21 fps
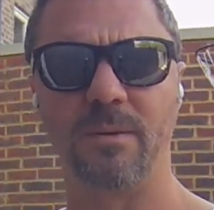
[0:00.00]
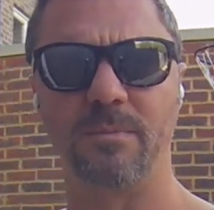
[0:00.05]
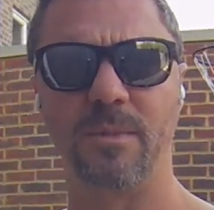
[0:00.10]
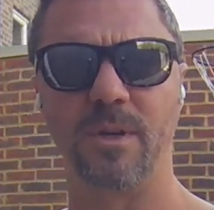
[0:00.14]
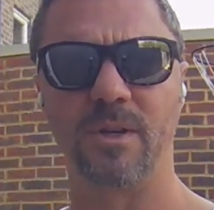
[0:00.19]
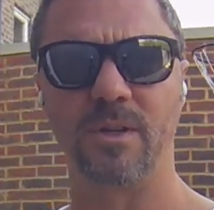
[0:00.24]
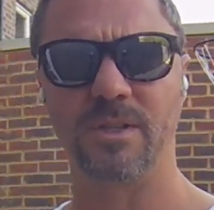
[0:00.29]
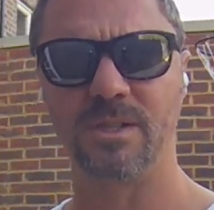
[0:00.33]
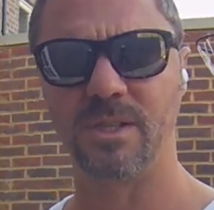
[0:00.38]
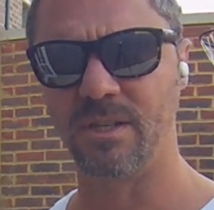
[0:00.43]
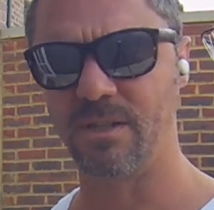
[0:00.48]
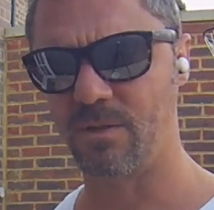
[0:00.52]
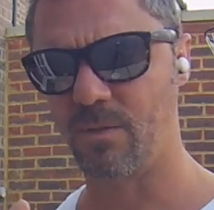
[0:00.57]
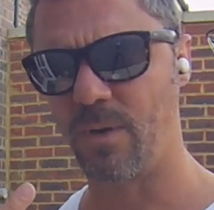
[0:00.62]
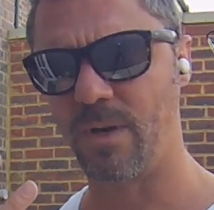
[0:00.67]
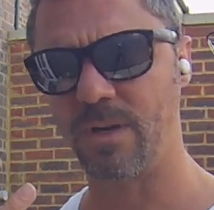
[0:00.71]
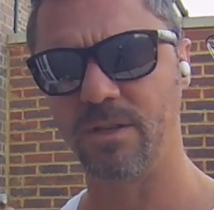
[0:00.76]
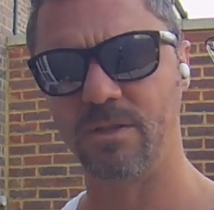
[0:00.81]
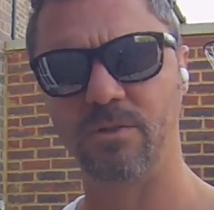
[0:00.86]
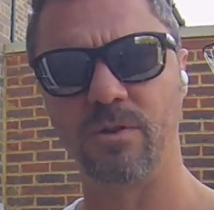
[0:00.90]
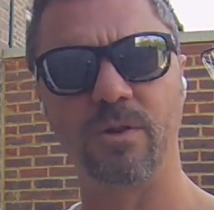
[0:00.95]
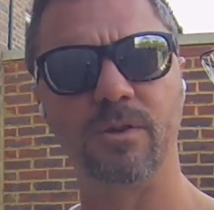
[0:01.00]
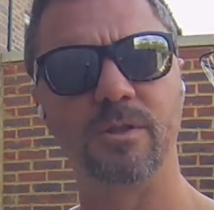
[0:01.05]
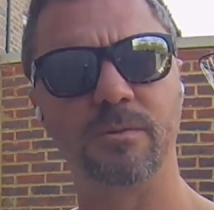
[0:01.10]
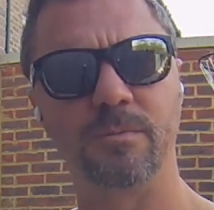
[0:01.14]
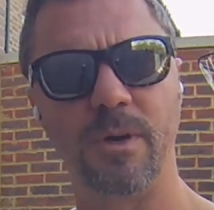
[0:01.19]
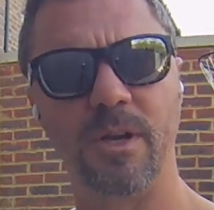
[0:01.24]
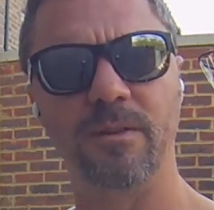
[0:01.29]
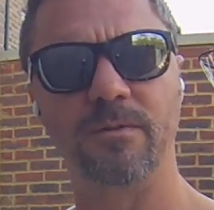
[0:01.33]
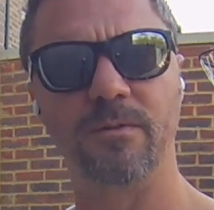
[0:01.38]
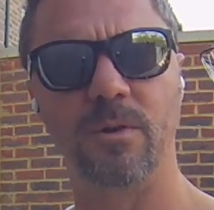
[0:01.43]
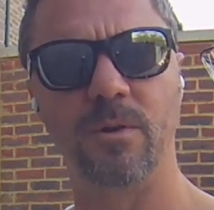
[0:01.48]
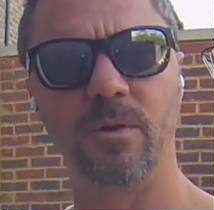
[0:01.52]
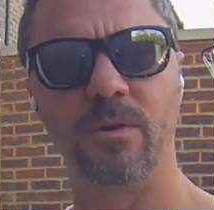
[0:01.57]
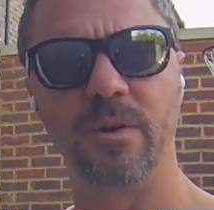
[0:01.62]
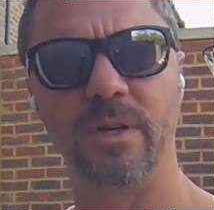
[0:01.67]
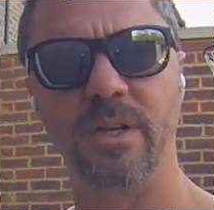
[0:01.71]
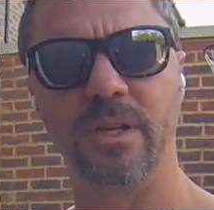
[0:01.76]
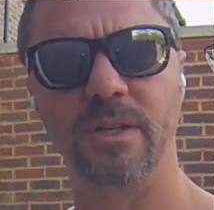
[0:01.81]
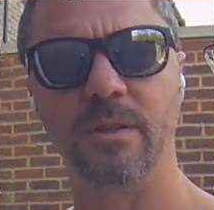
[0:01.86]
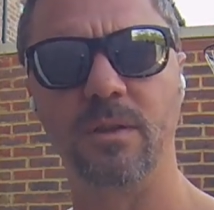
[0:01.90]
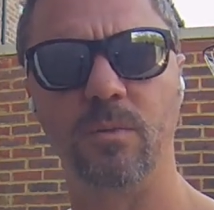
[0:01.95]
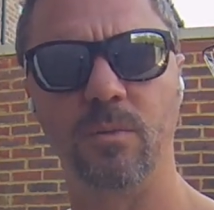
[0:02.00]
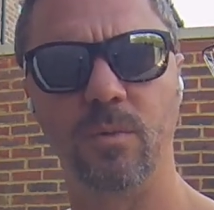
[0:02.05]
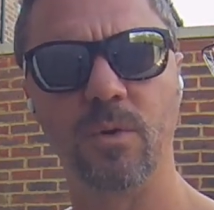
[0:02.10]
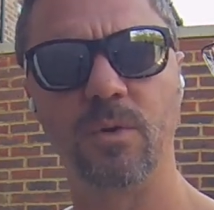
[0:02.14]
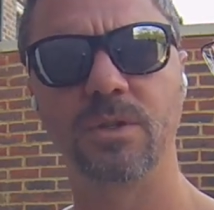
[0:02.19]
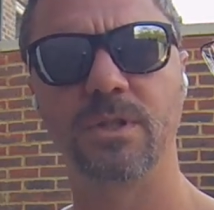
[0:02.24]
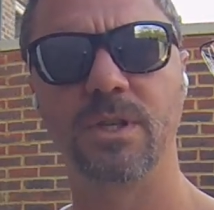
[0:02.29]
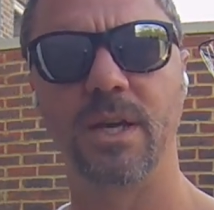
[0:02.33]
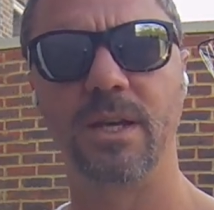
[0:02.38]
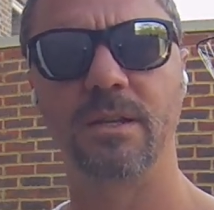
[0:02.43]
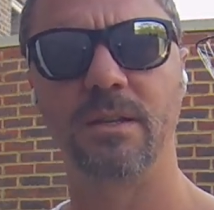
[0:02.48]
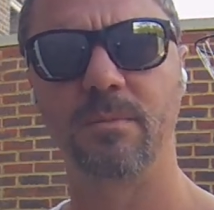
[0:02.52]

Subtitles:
because there's quite a strong smell of chlorine in the water at the